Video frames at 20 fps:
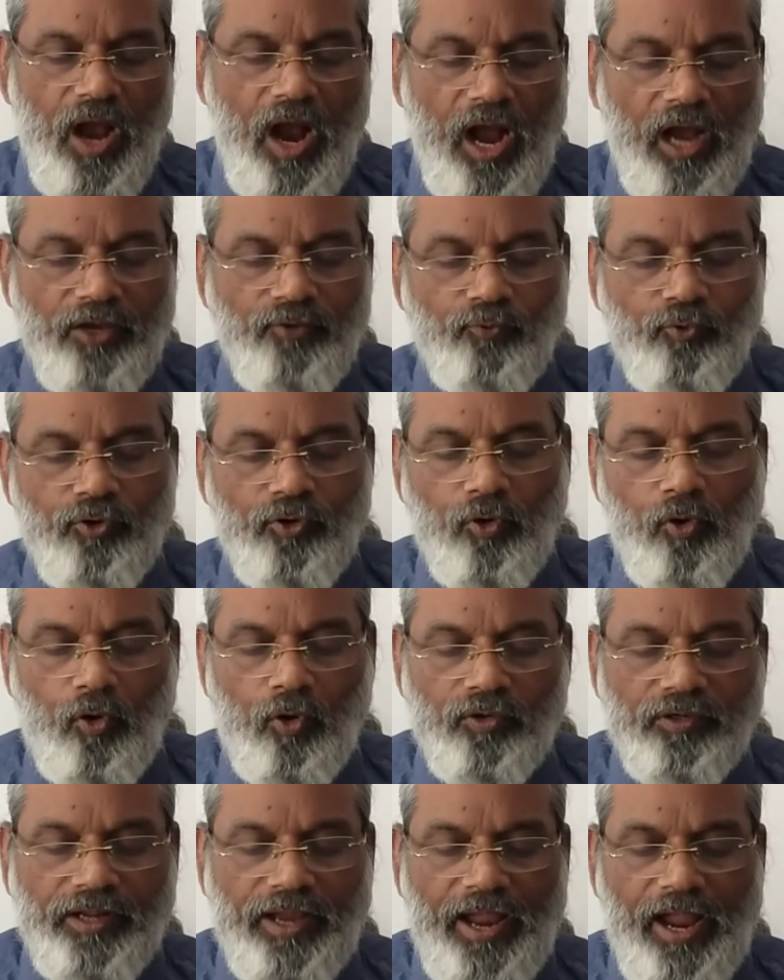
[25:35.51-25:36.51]
I would
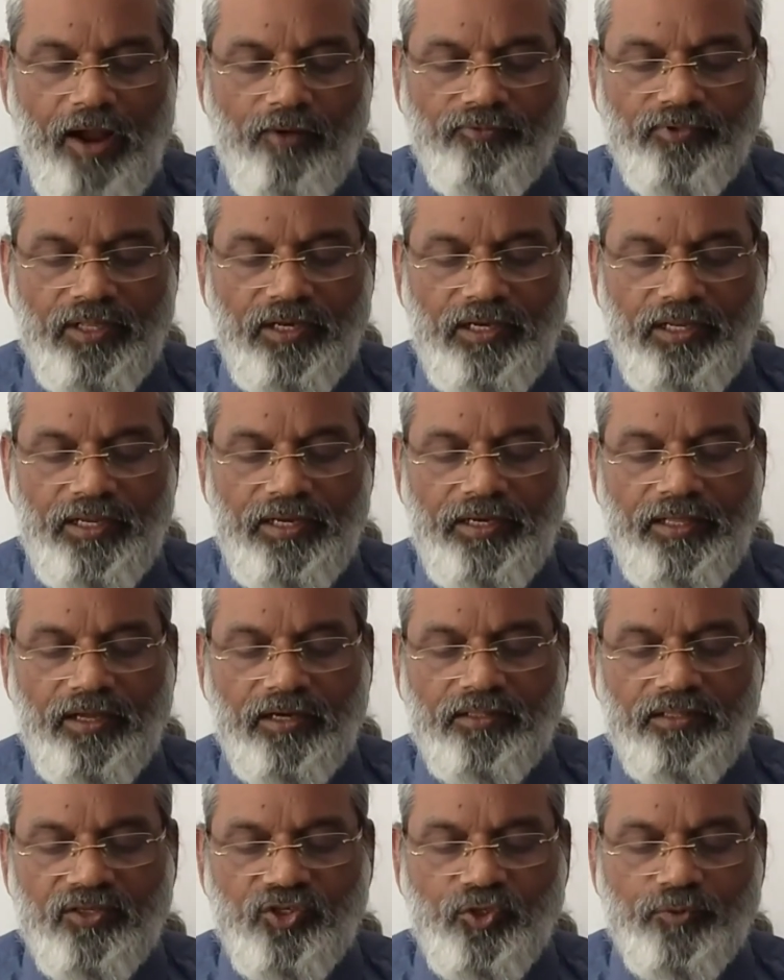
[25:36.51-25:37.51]
not have the linear,
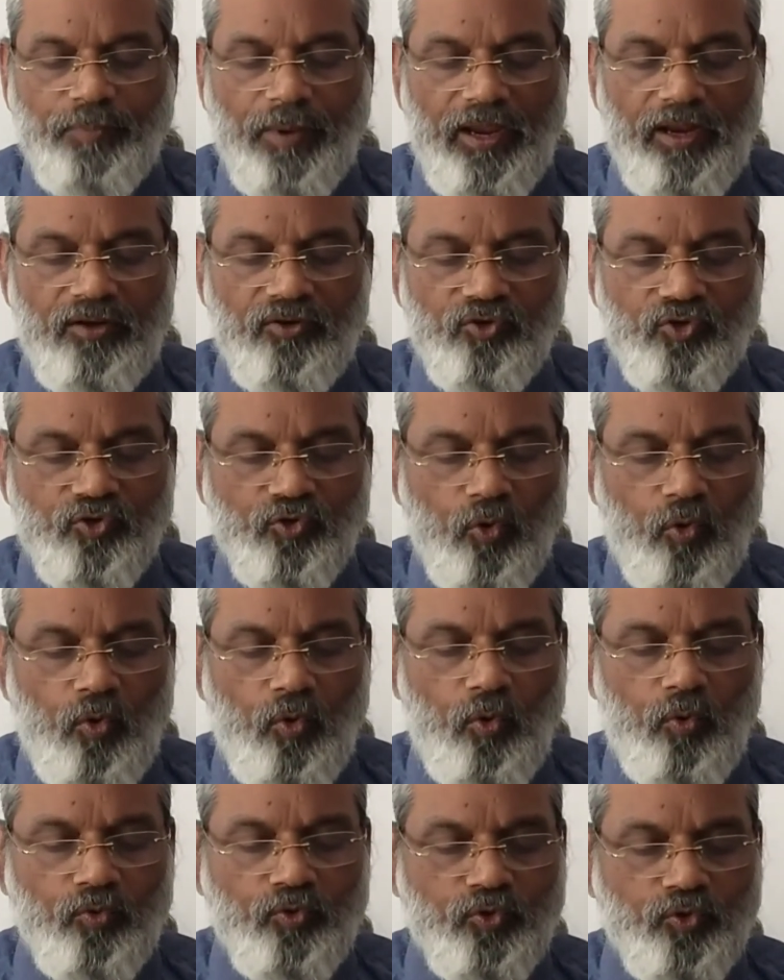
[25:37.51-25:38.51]
the spin,
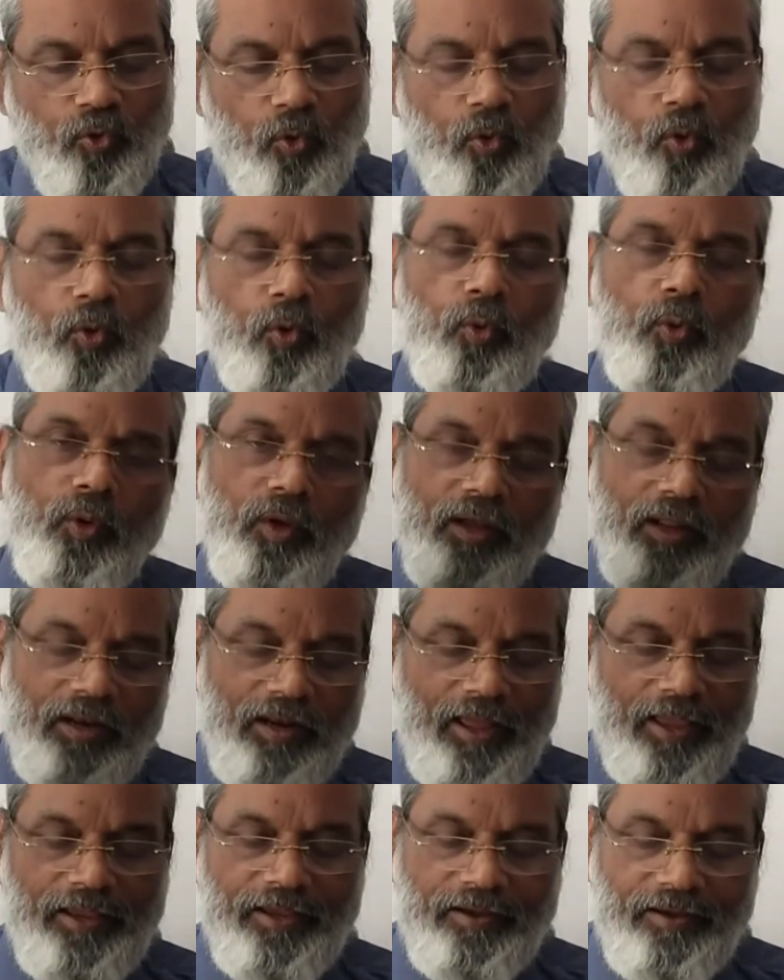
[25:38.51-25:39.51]
so, so,
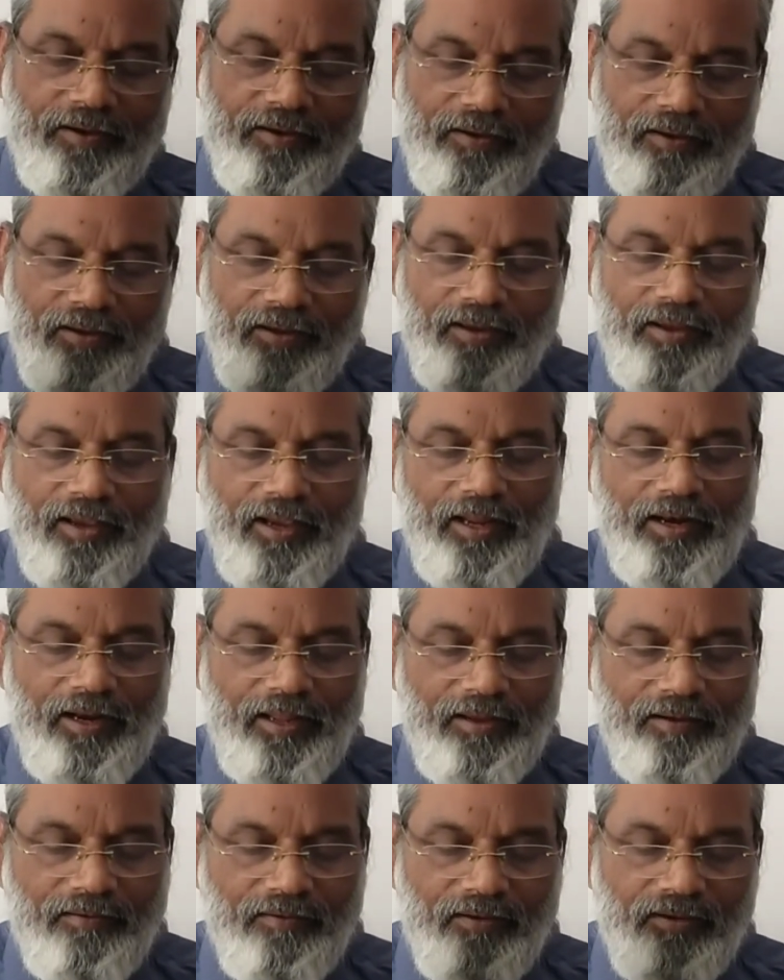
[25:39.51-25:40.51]
like uh,
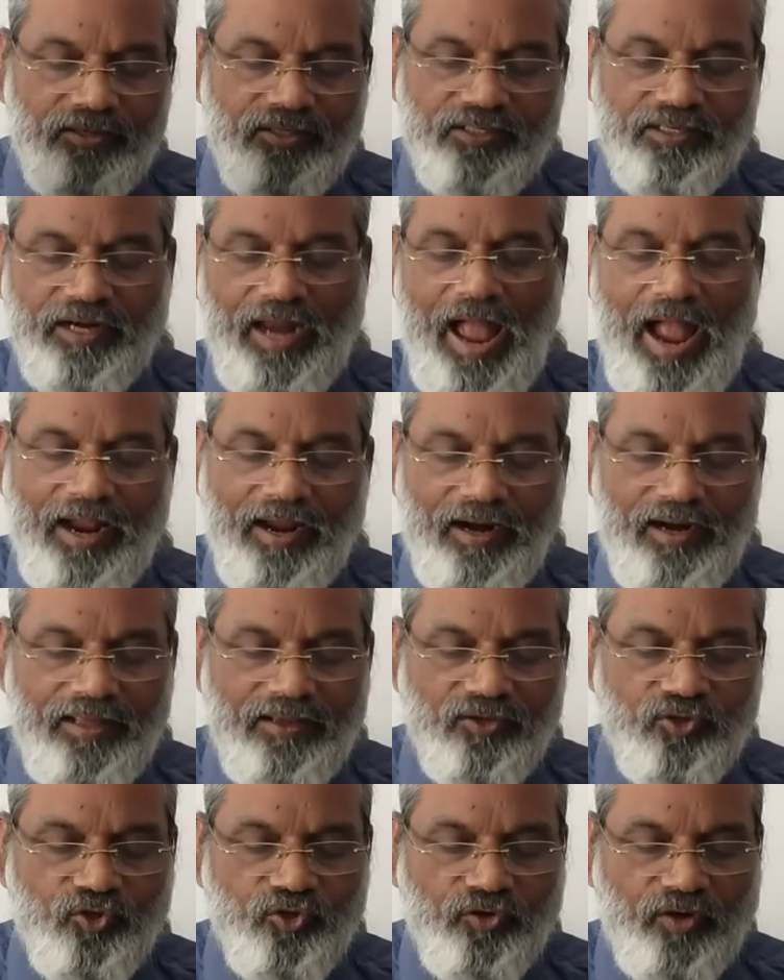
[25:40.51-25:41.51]
killing,
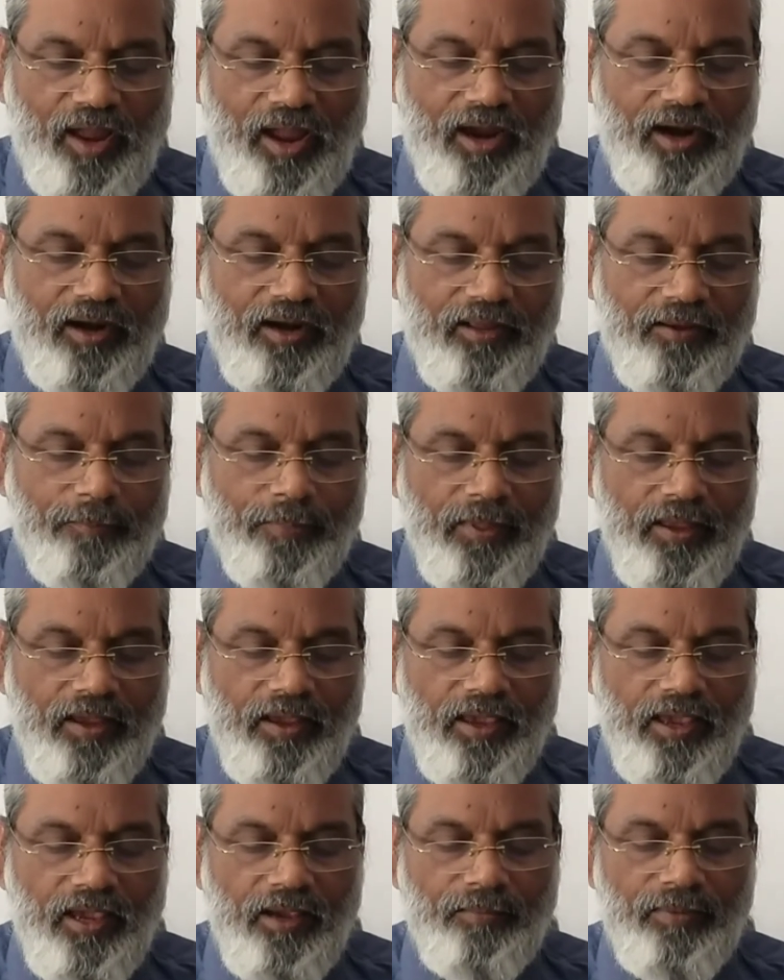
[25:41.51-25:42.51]
strangling, strangling.
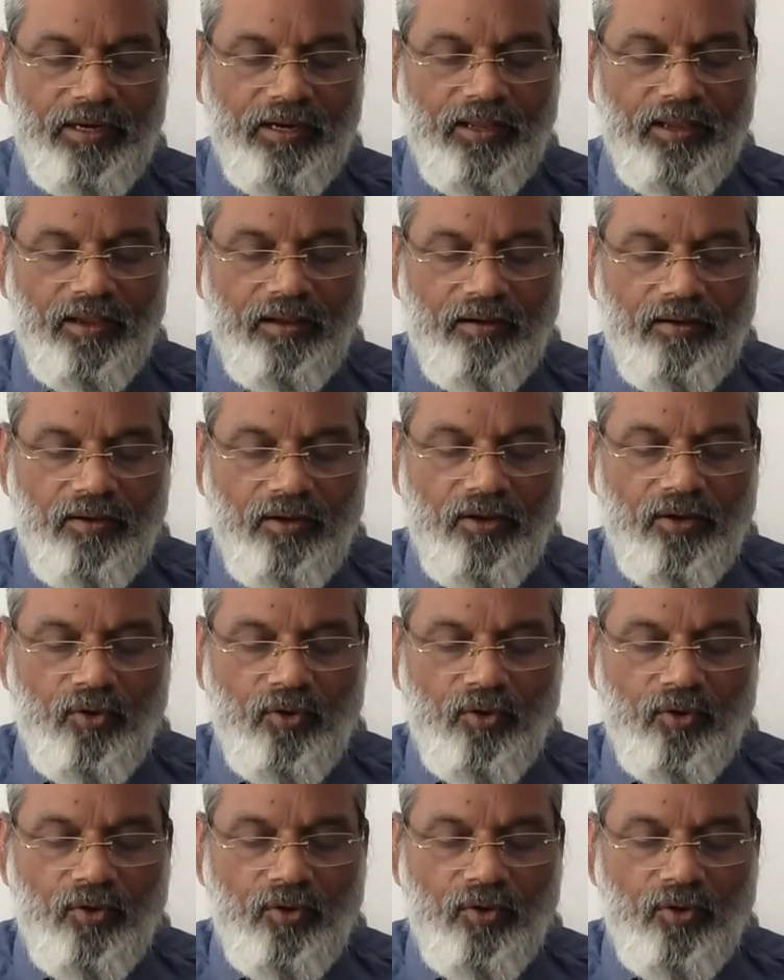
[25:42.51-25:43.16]
Emilia.